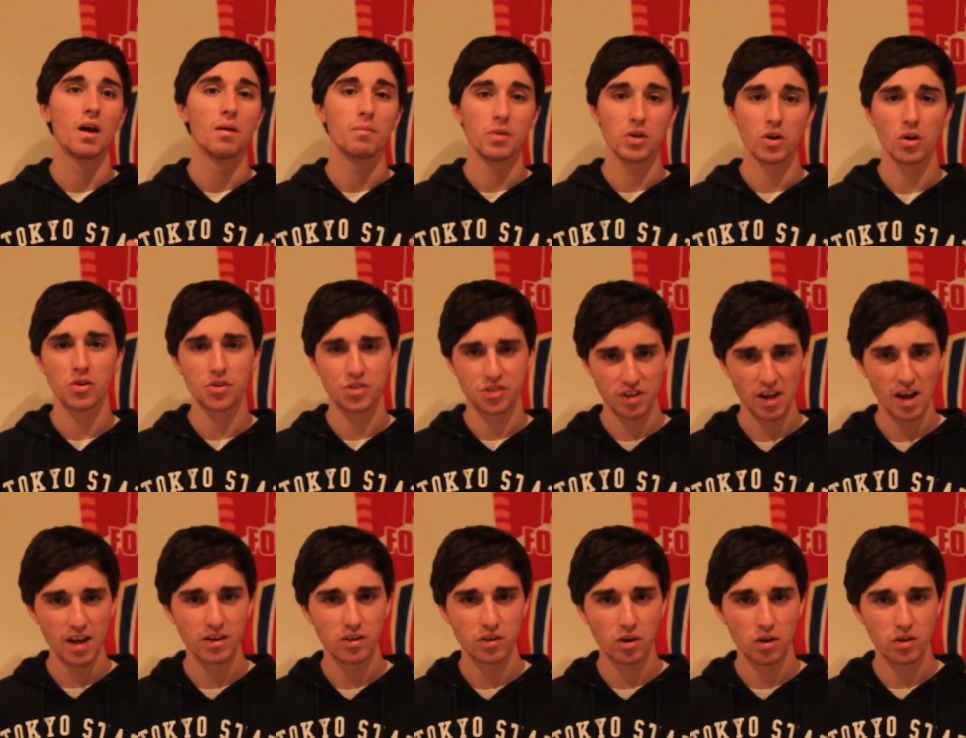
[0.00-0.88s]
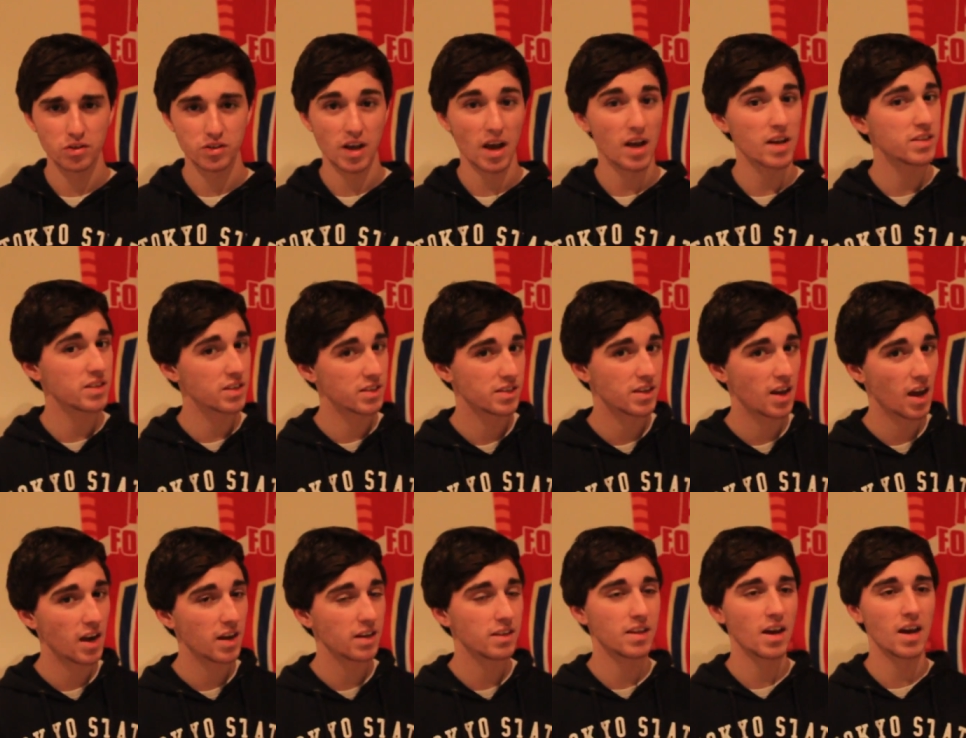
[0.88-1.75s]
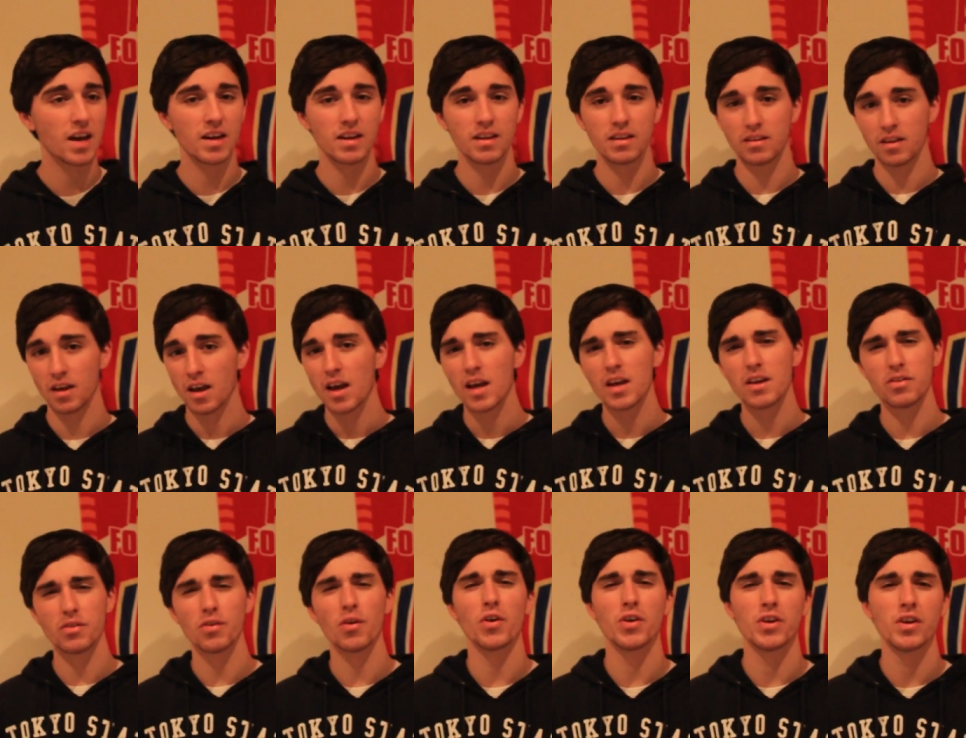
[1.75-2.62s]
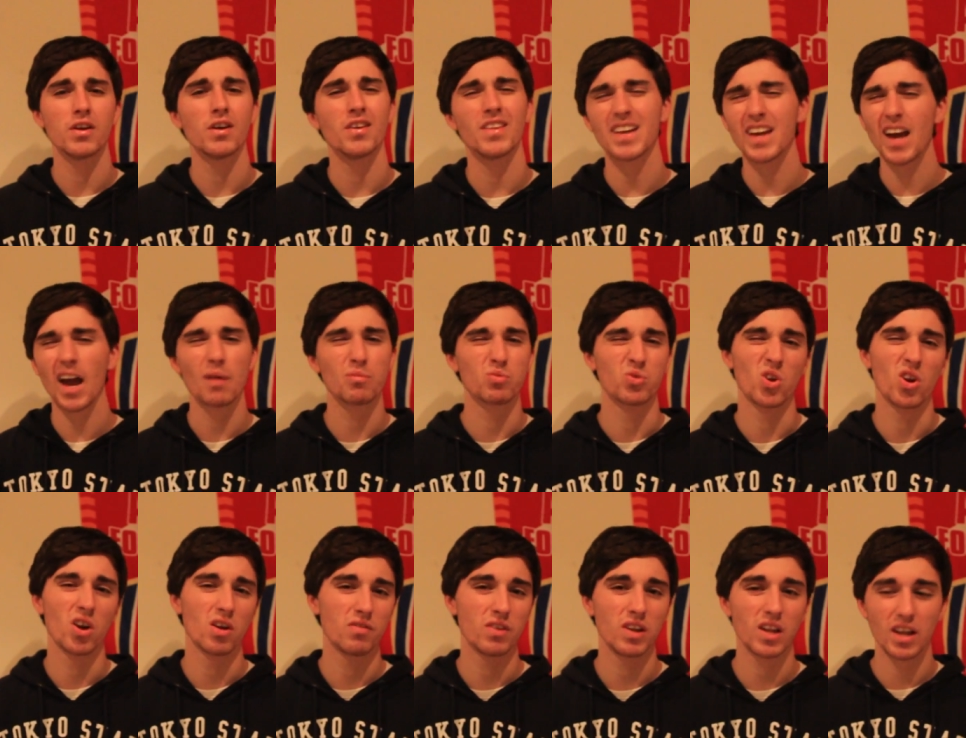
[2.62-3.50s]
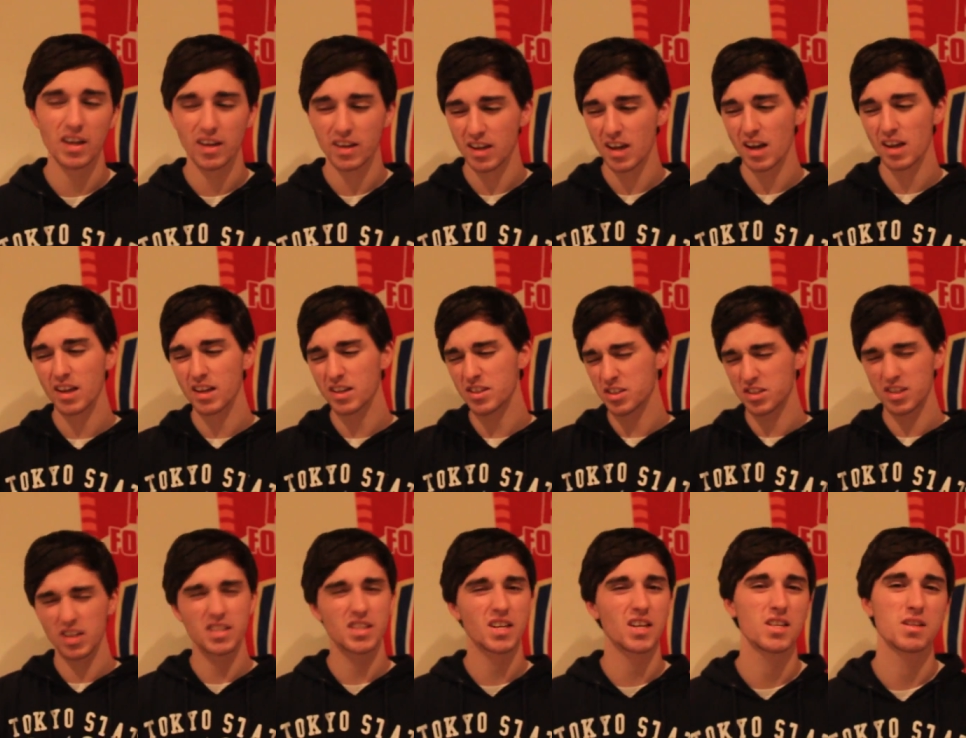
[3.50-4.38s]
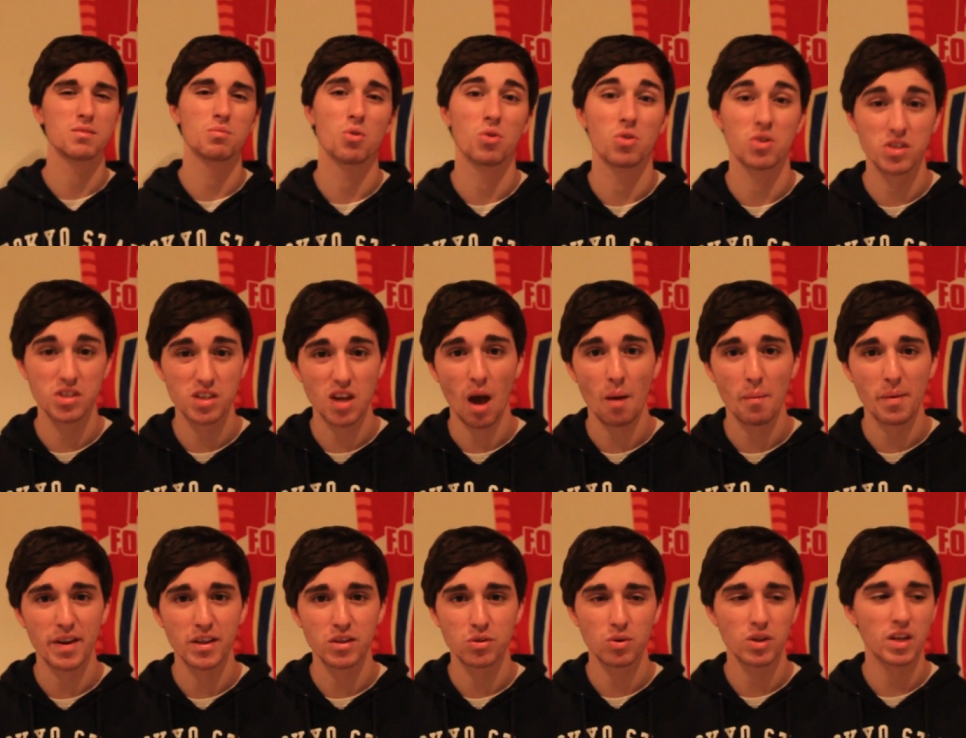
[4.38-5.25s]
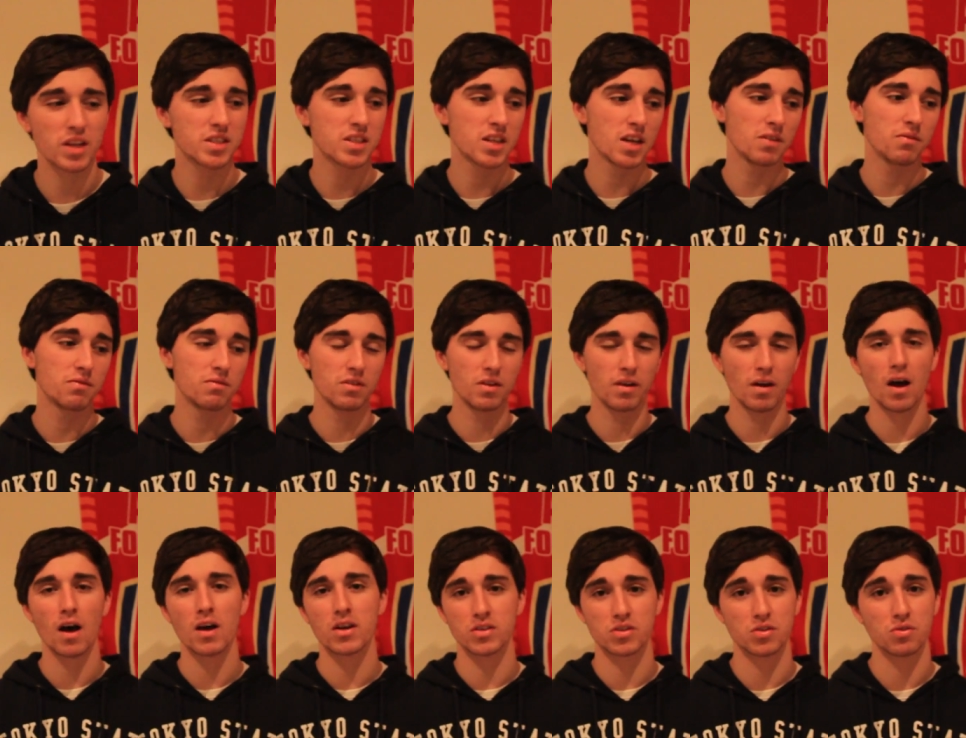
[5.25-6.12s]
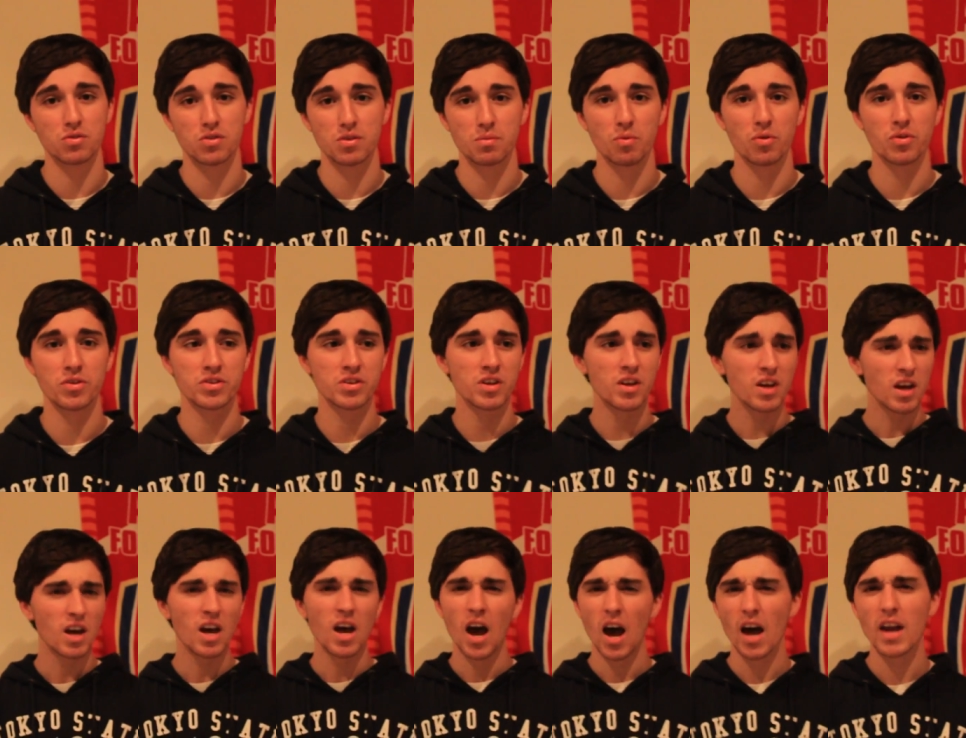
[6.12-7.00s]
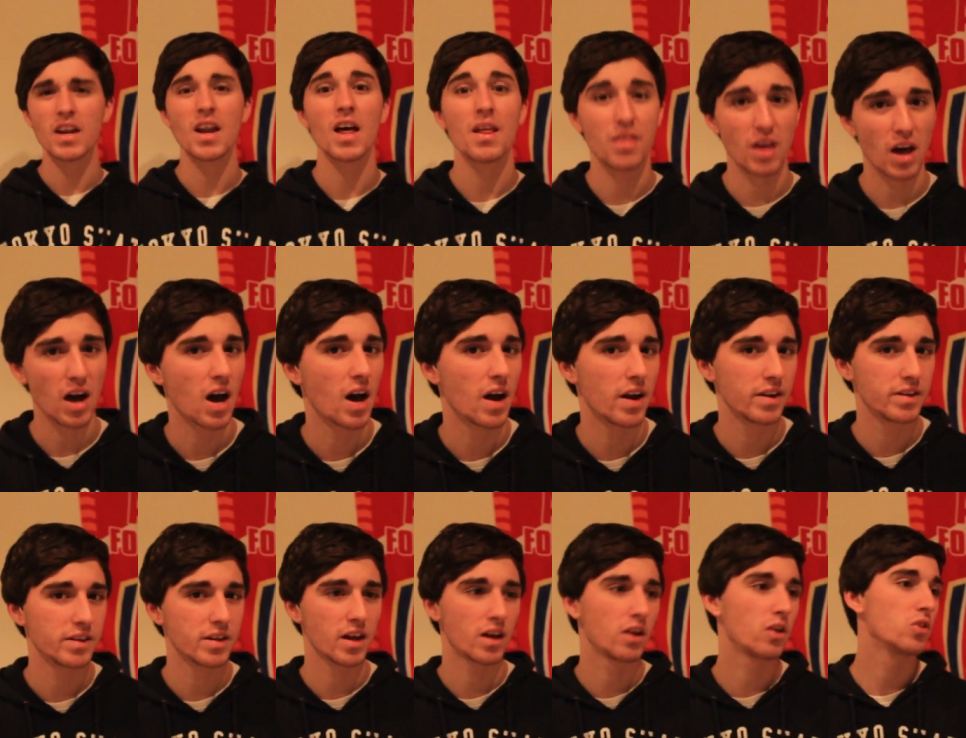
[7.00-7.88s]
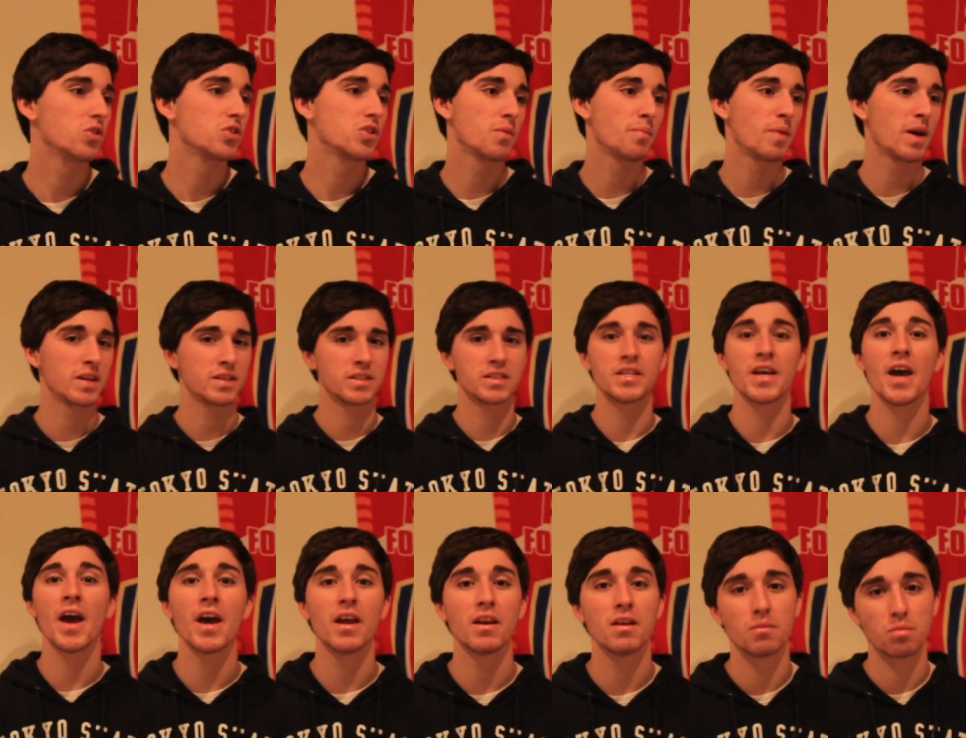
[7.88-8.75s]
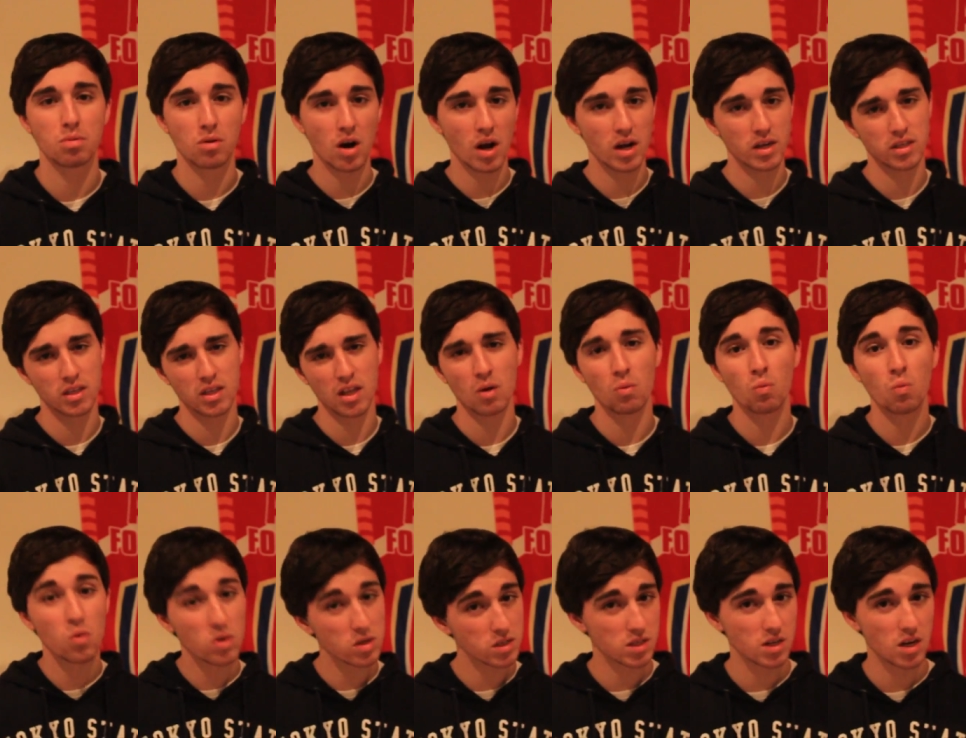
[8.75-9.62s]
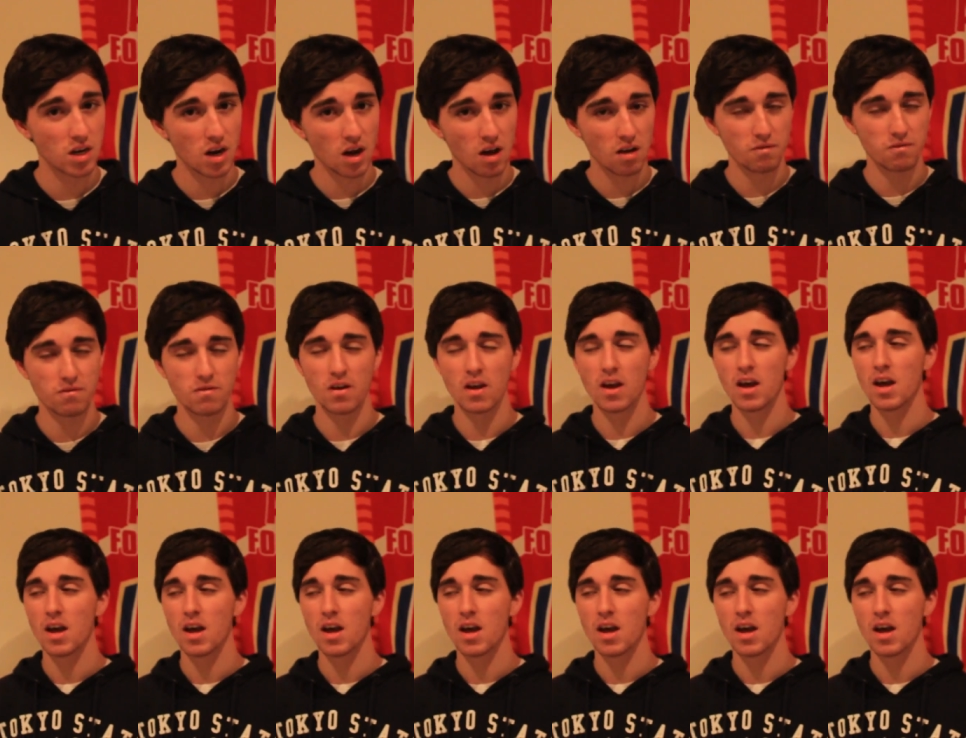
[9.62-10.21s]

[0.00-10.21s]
But no, Santos has a say in that. He thought, you know, the game's not over yet, let's get some more excitement into it, let's give Arsenal supporters another heart attack, because about 10 prior to that wasn't enough,